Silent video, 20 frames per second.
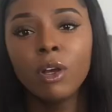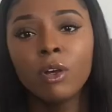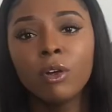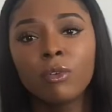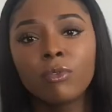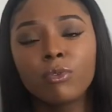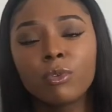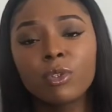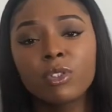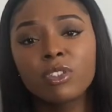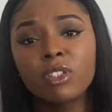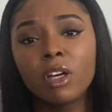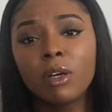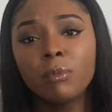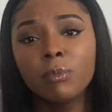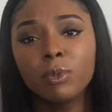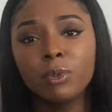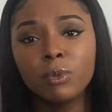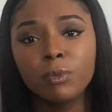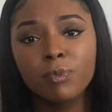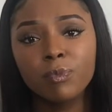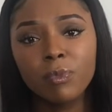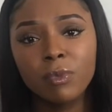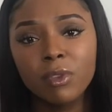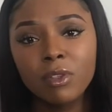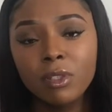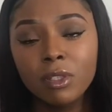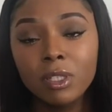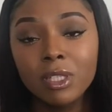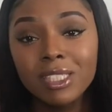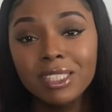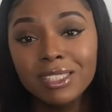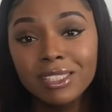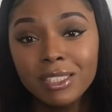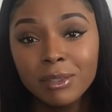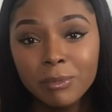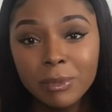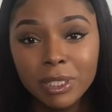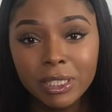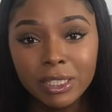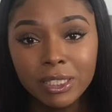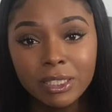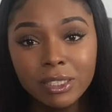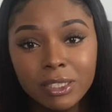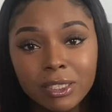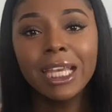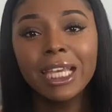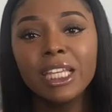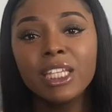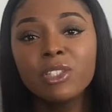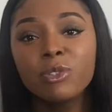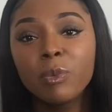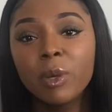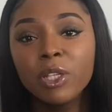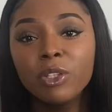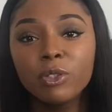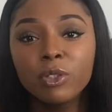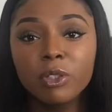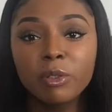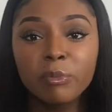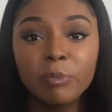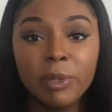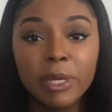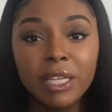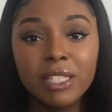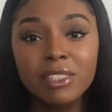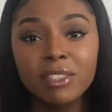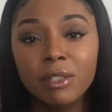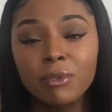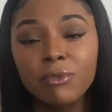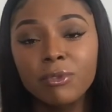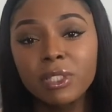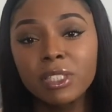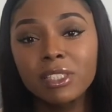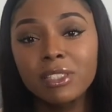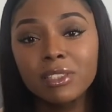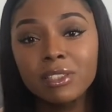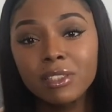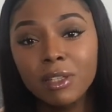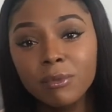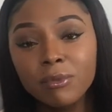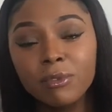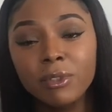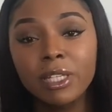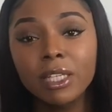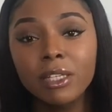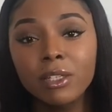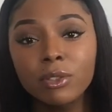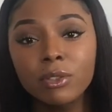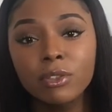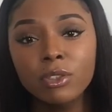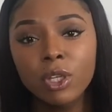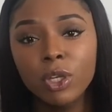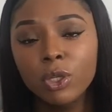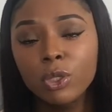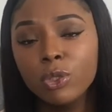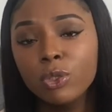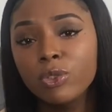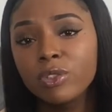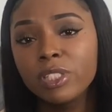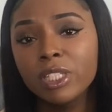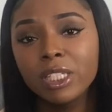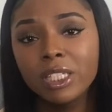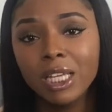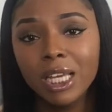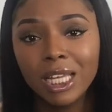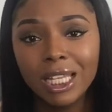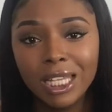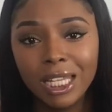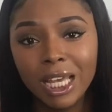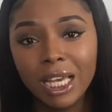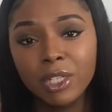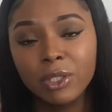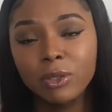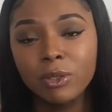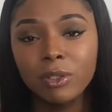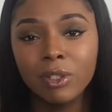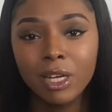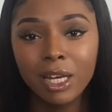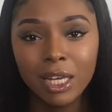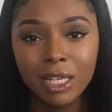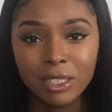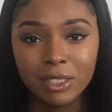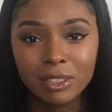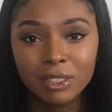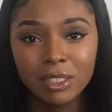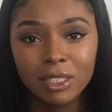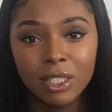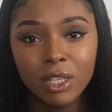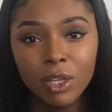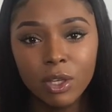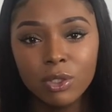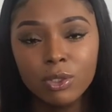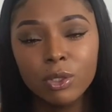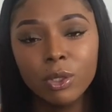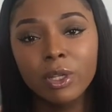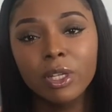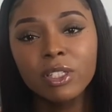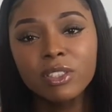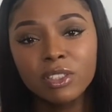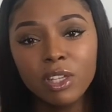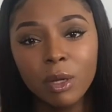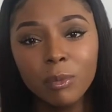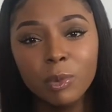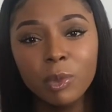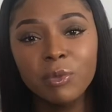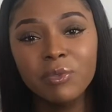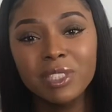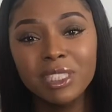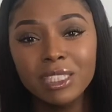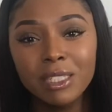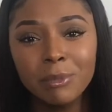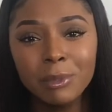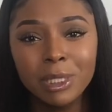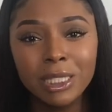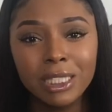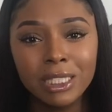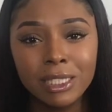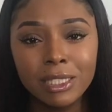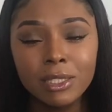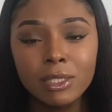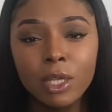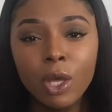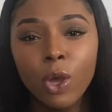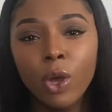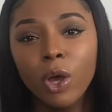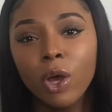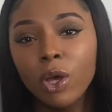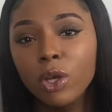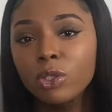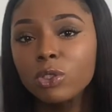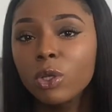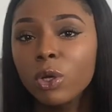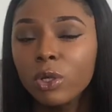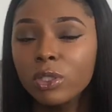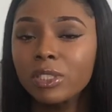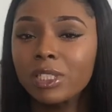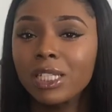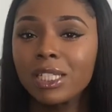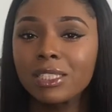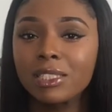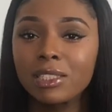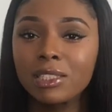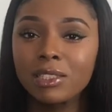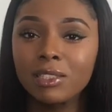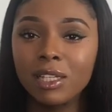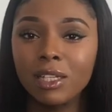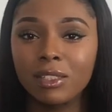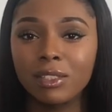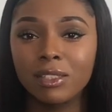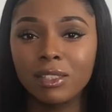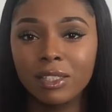For example, a simile is when you compare something to something else using like or as. So an example of a simile is as hot as the sun.